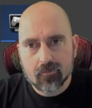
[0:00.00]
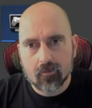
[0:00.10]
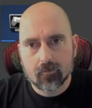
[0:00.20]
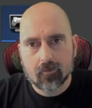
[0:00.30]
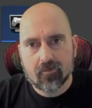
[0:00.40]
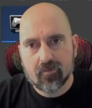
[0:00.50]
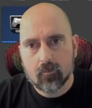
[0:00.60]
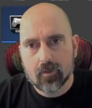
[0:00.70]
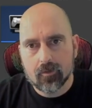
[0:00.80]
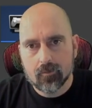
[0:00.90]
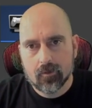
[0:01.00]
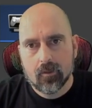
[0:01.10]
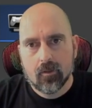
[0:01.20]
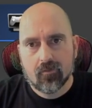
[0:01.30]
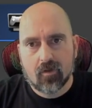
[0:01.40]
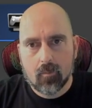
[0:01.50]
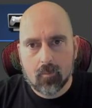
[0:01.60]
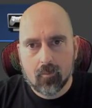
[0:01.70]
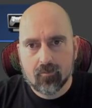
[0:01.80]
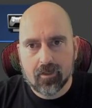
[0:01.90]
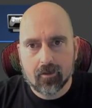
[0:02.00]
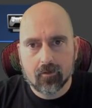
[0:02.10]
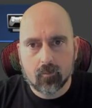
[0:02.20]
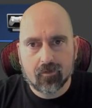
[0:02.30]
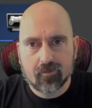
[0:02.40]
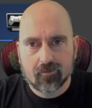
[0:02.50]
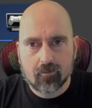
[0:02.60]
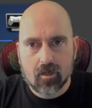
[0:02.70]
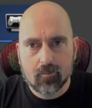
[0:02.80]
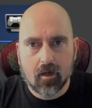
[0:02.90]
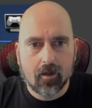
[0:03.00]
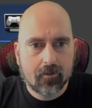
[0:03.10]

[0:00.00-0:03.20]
So the first thing we do, come up over here where it says create mod.